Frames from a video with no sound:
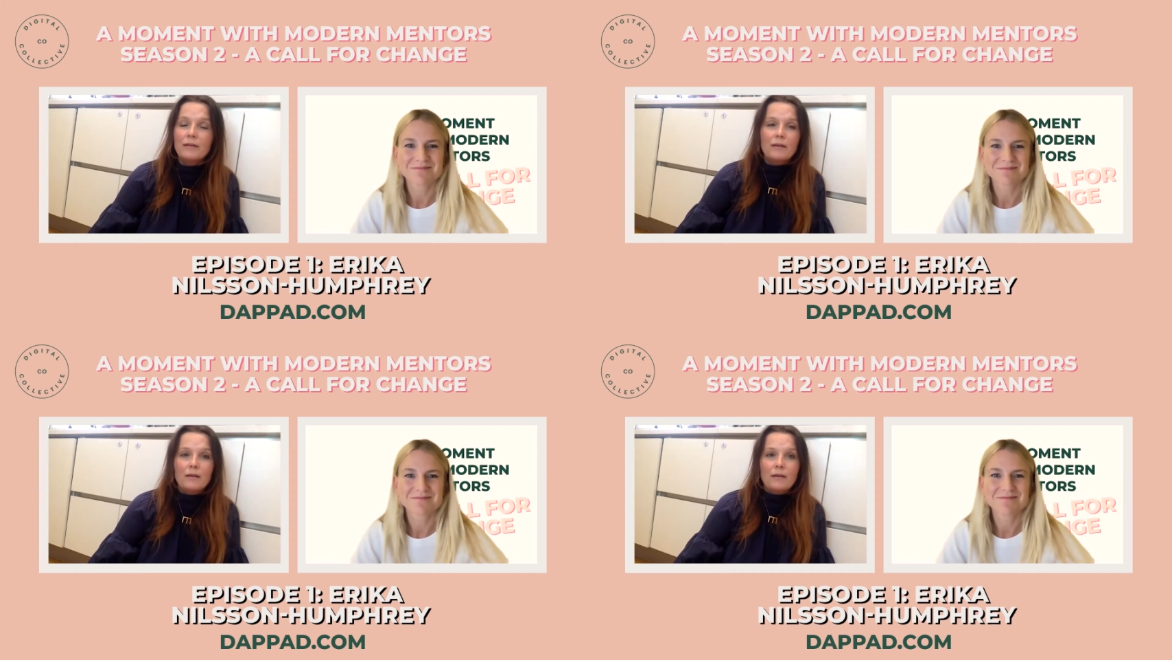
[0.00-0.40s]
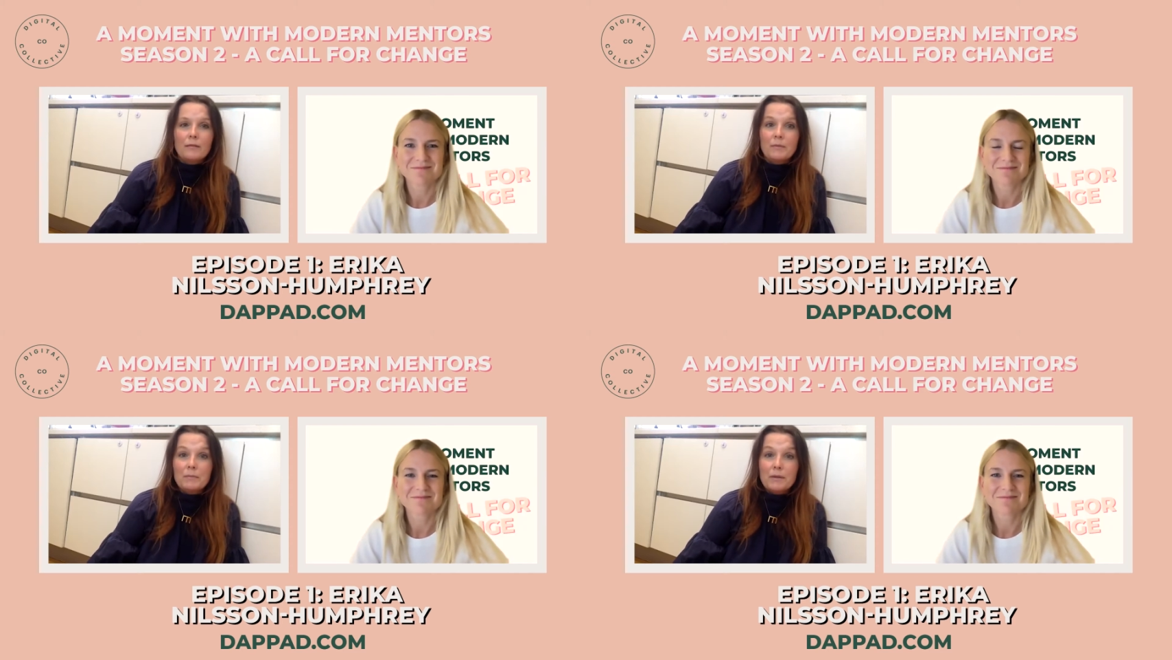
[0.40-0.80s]

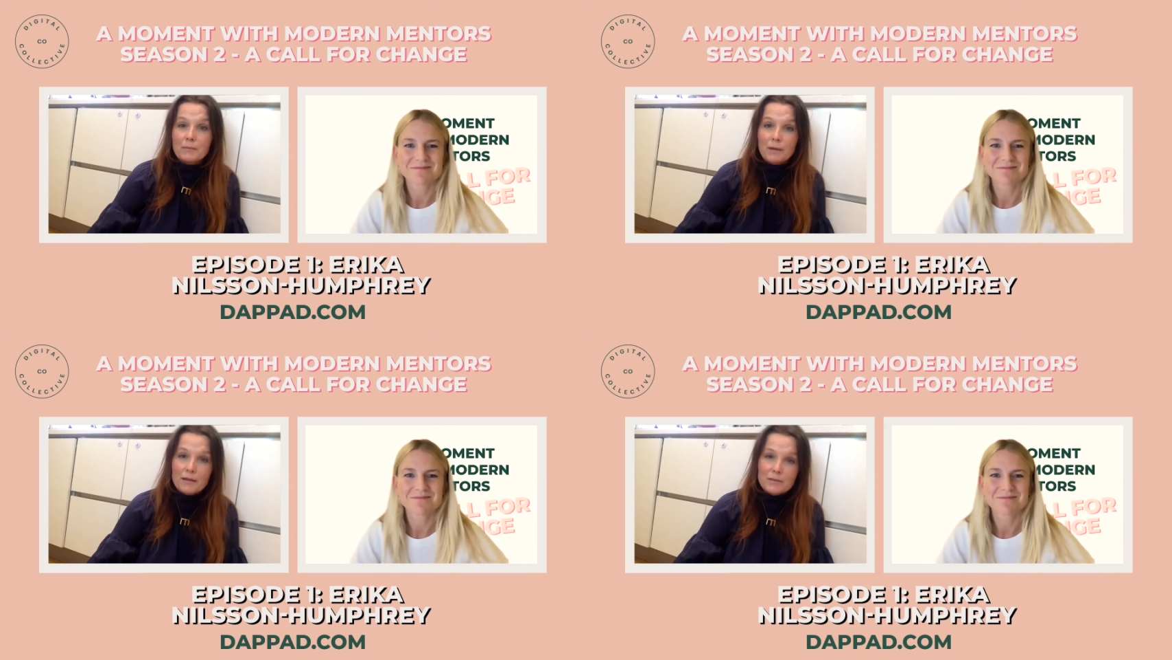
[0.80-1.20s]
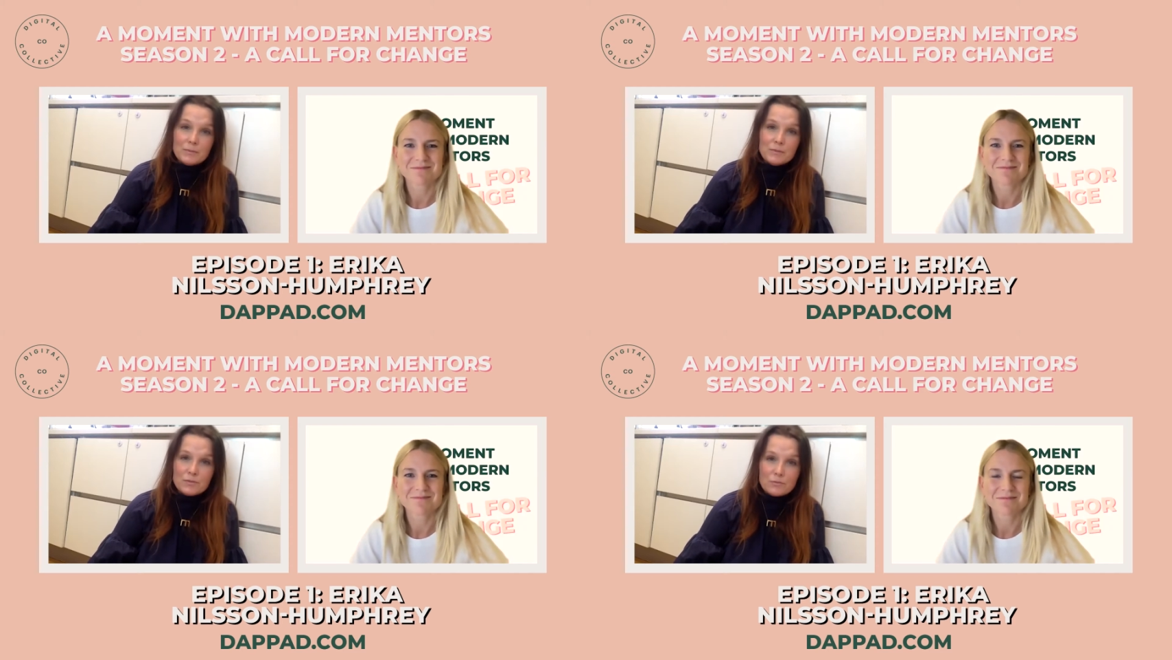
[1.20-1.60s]
Speaker 1: I mean, my, my
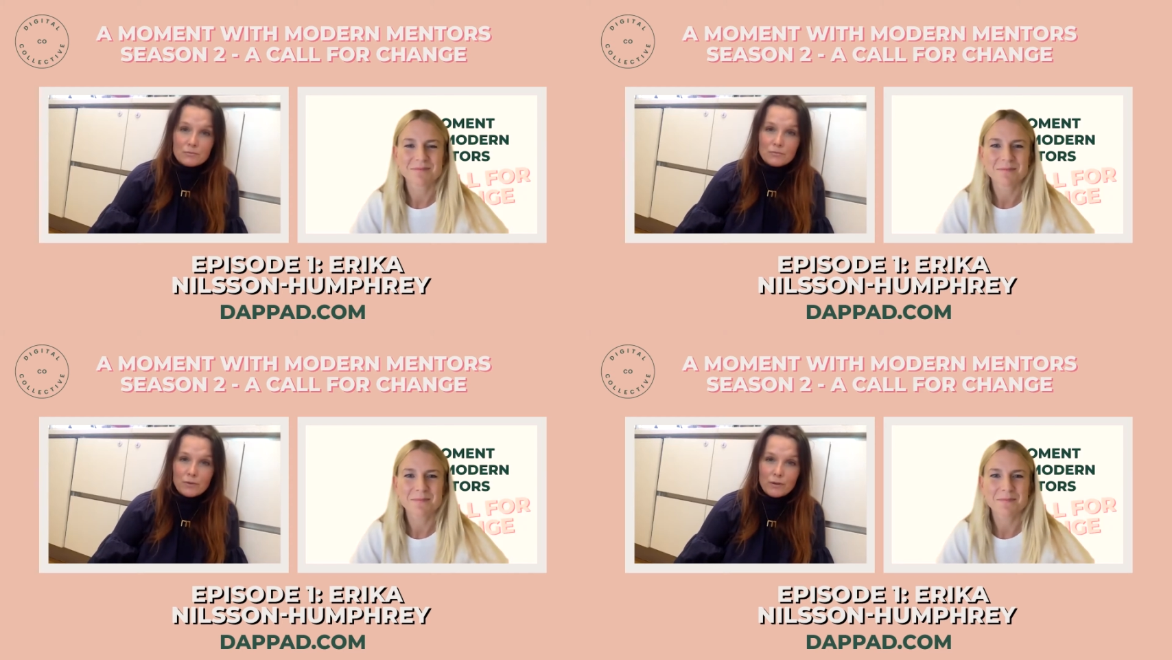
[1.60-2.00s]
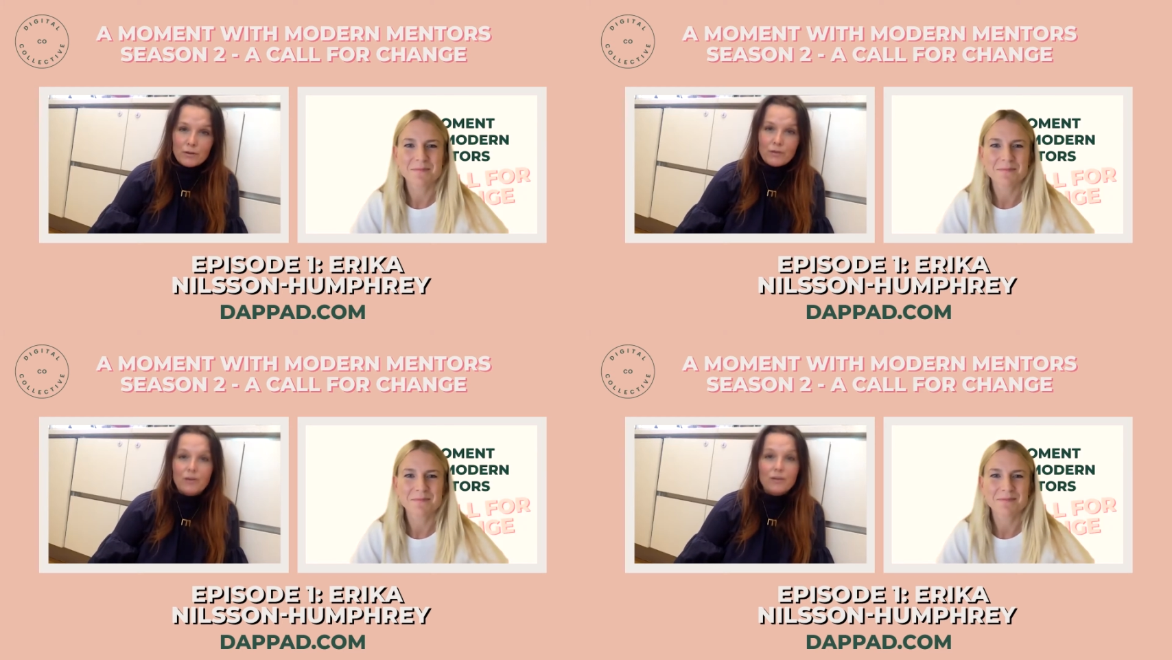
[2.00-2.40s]
husband's
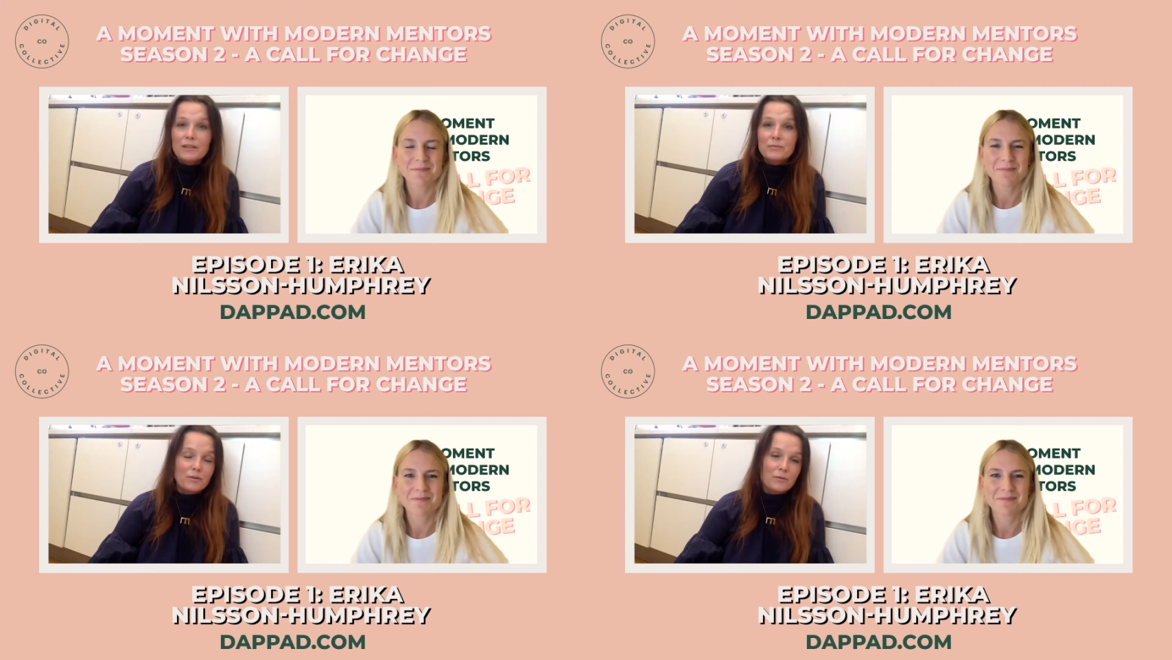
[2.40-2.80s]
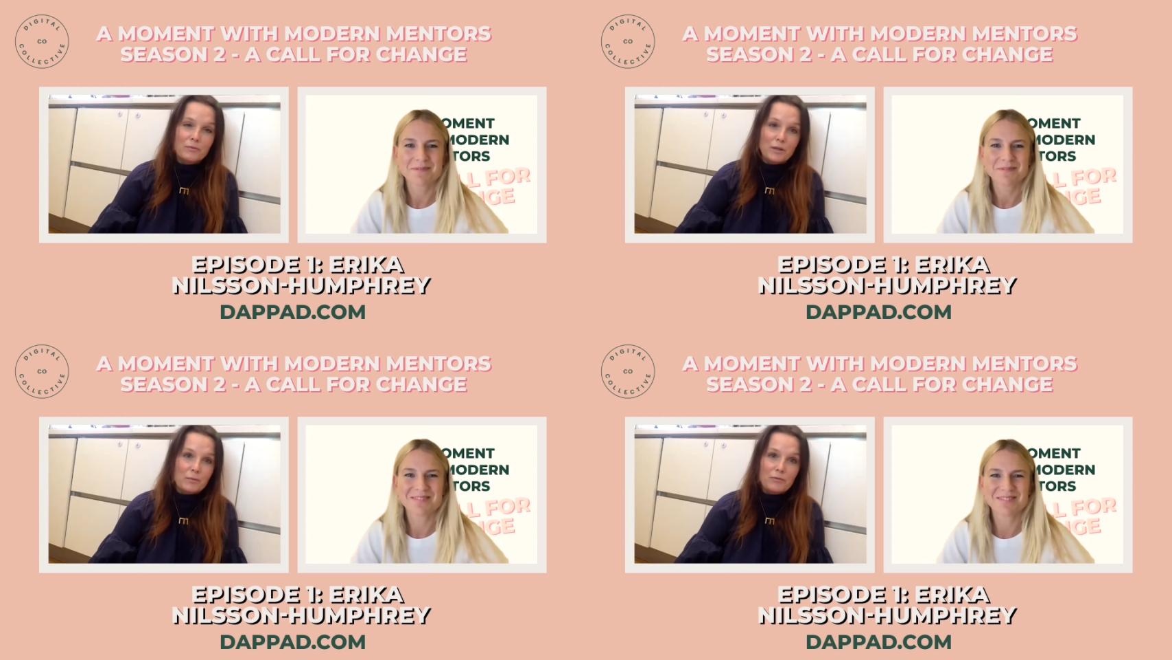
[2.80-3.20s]
work colleagues
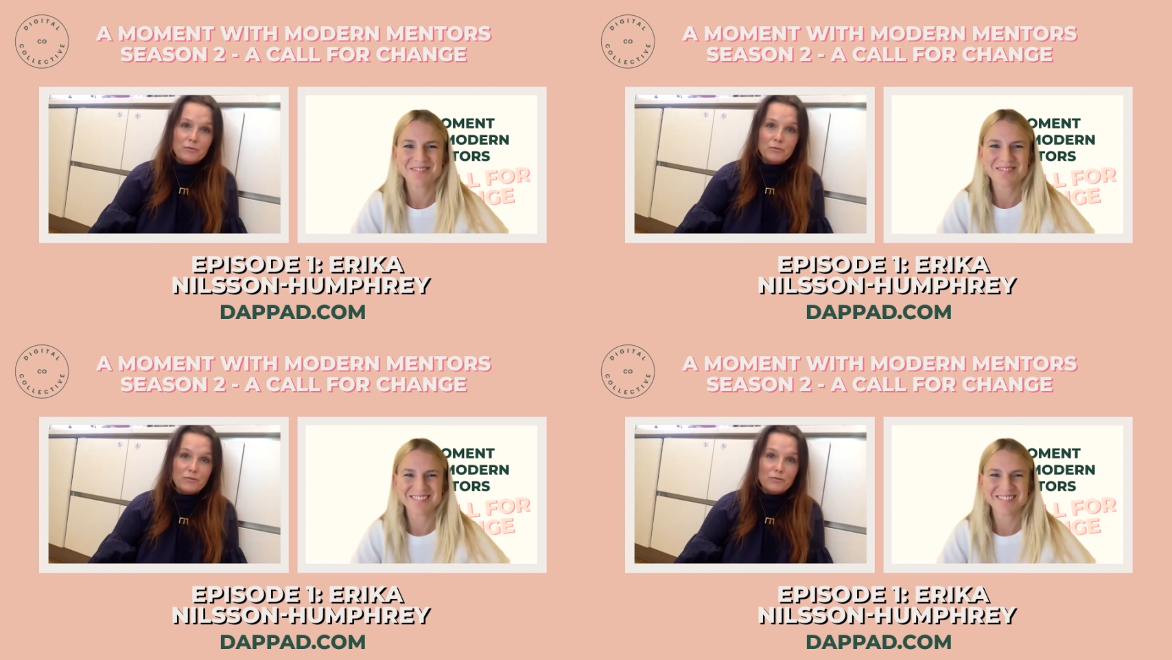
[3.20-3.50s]
were one of my few,